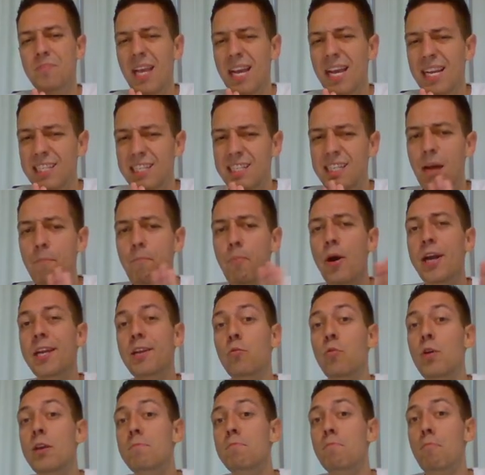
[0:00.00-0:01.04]
At some point,
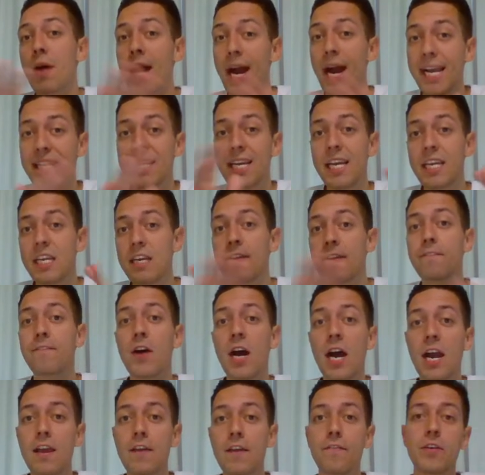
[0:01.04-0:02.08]
we might get
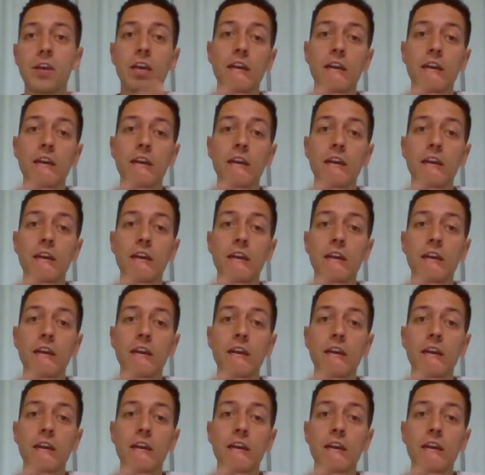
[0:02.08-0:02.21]
e5.